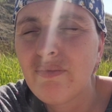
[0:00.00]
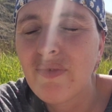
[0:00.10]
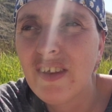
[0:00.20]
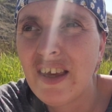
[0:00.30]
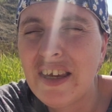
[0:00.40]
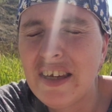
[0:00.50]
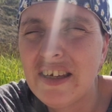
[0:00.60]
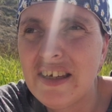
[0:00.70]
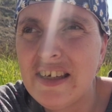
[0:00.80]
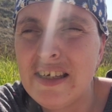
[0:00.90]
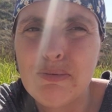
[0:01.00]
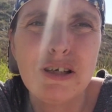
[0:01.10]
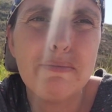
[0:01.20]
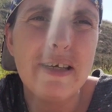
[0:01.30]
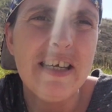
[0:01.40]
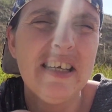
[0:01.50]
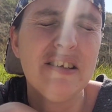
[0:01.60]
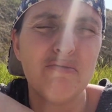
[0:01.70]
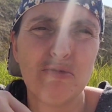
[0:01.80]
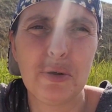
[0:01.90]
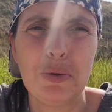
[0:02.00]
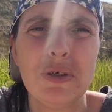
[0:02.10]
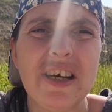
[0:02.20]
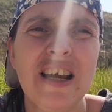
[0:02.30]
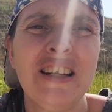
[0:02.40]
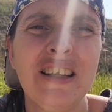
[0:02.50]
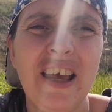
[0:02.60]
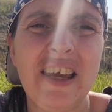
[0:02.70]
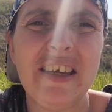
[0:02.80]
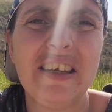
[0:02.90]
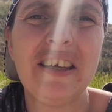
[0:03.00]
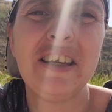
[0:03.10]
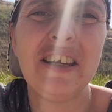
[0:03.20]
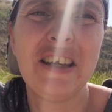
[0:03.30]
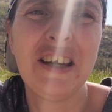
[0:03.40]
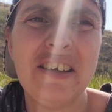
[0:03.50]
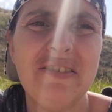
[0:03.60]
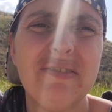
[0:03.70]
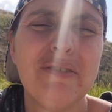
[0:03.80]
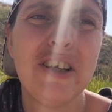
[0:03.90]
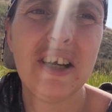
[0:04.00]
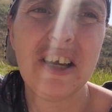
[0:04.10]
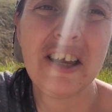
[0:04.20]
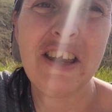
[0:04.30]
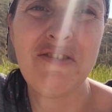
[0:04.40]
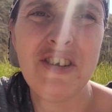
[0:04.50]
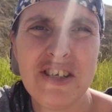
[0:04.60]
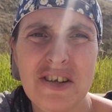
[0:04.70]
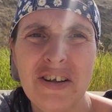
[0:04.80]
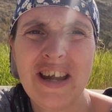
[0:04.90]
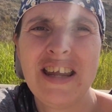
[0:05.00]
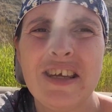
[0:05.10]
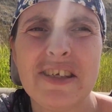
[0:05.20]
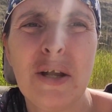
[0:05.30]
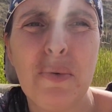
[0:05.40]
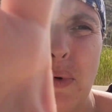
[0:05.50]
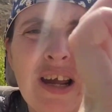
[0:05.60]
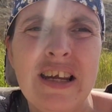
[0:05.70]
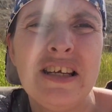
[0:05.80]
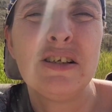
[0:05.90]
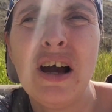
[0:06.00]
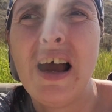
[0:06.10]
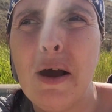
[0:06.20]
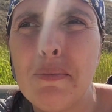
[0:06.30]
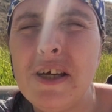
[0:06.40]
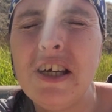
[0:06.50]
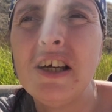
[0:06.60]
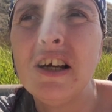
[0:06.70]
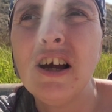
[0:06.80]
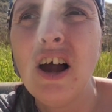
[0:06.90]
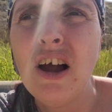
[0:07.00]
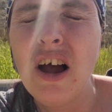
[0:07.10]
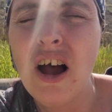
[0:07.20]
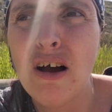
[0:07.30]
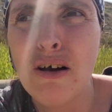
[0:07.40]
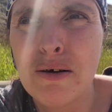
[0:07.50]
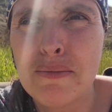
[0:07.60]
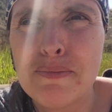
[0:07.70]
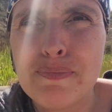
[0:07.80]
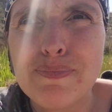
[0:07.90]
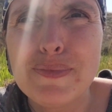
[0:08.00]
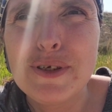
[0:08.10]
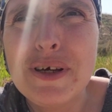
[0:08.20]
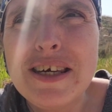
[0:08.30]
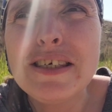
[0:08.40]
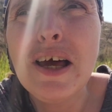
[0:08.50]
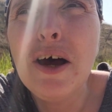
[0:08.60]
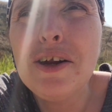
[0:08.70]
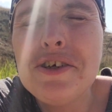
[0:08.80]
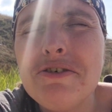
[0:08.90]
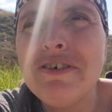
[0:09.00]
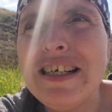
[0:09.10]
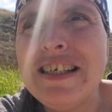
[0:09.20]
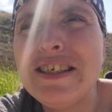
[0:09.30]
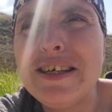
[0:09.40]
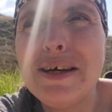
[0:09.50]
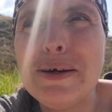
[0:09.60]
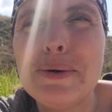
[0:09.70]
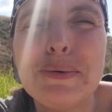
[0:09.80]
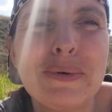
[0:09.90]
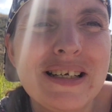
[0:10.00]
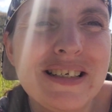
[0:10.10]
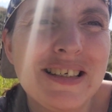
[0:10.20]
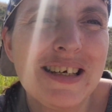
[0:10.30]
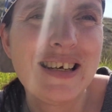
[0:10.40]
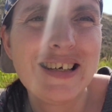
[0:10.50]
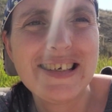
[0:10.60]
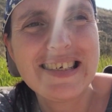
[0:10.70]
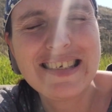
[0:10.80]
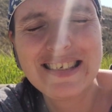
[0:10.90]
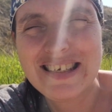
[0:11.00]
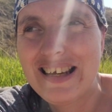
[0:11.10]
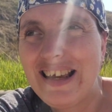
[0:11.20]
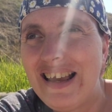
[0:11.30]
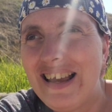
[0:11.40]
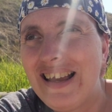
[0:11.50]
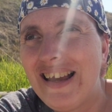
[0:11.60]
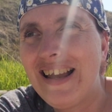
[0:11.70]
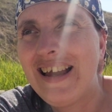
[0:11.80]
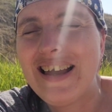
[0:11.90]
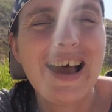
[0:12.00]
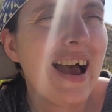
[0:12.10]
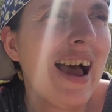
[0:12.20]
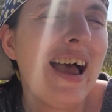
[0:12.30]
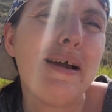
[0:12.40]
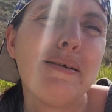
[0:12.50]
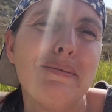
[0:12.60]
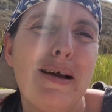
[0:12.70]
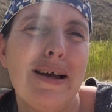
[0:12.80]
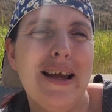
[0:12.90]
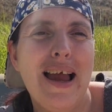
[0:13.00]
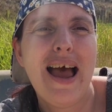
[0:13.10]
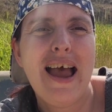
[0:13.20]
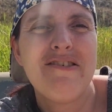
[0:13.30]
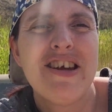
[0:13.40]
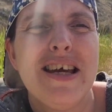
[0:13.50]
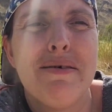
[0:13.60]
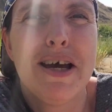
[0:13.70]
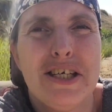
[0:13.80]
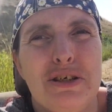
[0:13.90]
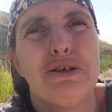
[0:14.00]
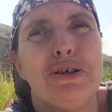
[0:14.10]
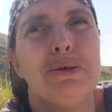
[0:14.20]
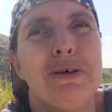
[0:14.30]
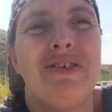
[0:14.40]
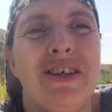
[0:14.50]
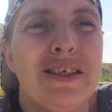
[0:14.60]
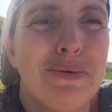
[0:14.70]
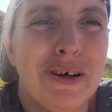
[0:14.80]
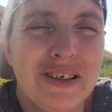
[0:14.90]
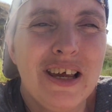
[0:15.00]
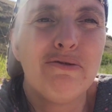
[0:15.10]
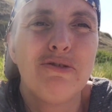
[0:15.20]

like, he's pretty mean and rude, and like, kind of, if he's not getting his own way, he's not happy. So he's hard to read too, which is, I think I might struggle with this one, because